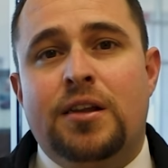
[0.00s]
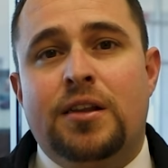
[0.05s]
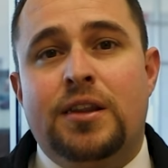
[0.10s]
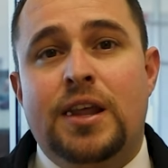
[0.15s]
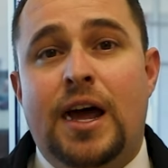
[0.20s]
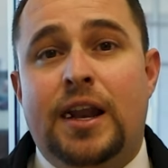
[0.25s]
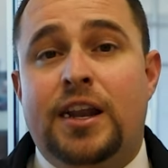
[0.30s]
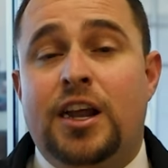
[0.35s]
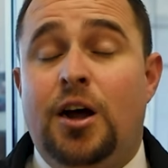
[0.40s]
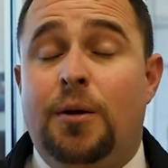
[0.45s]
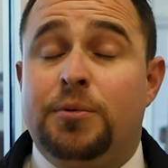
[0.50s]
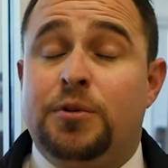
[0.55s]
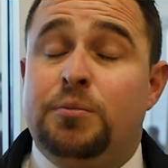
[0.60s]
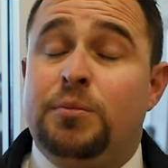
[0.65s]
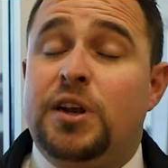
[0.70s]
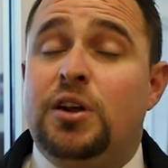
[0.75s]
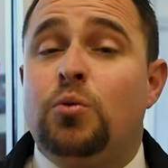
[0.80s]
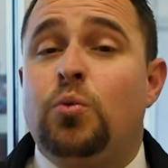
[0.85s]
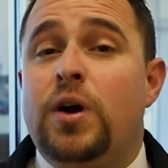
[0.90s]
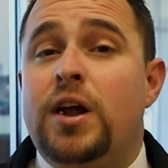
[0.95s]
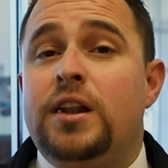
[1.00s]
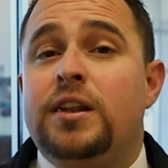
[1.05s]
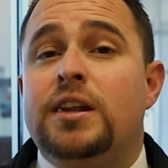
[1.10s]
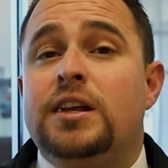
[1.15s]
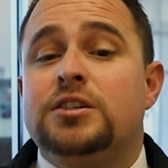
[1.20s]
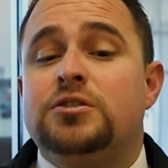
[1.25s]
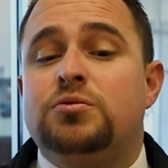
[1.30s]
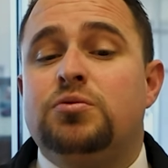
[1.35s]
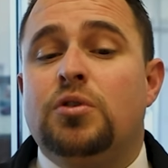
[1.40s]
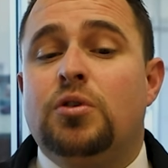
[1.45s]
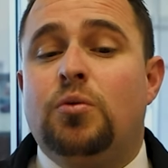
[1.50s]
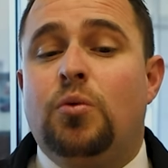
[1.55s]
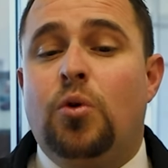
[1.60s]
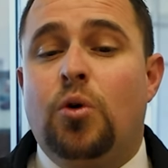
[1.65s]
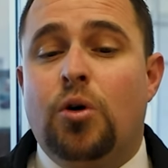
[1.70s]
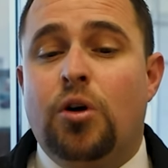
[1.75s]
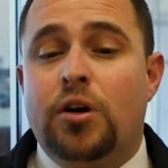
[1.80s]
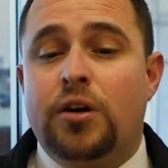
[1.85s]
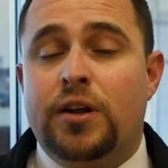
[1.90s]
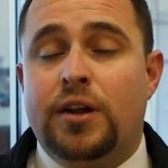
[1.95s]
that helped me win this
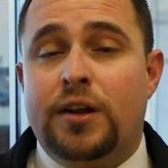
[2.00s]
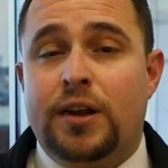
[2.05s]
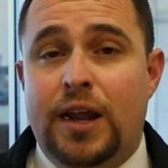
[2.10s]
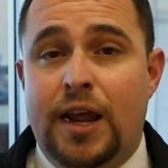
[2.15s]
reward.